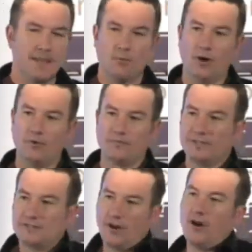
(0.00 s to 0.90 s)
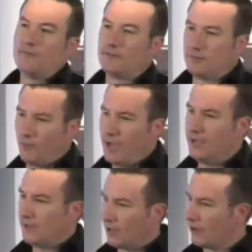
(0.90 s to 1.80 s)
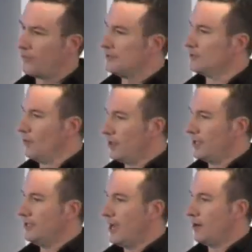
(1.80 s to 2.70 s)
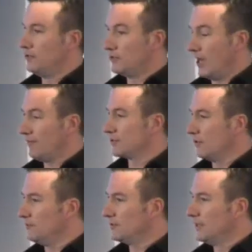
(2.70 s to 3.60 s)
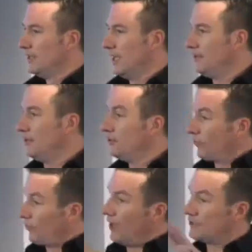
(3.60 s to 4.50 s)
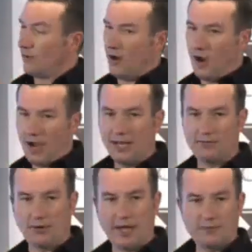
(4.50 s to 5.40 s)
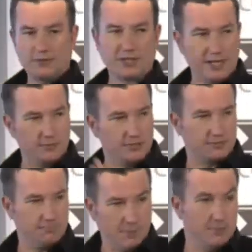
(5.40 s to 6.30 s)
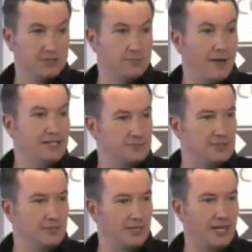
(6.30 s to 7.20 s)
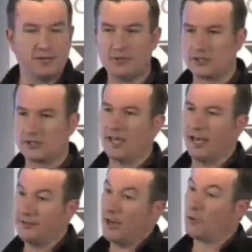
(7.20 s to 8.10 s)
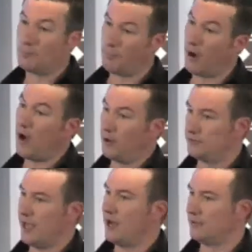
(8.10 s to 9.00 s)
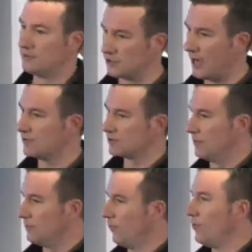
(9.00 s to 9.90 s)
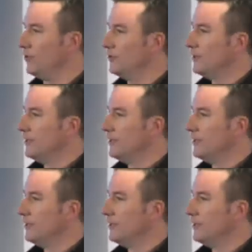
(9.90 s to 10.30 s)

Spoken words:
Well, that's kind of the way a lot of things are working now with JavaScript, in that you will write to a higher level language, a language, maybe a domain-specific language, and that will compile down to JavaScript for you.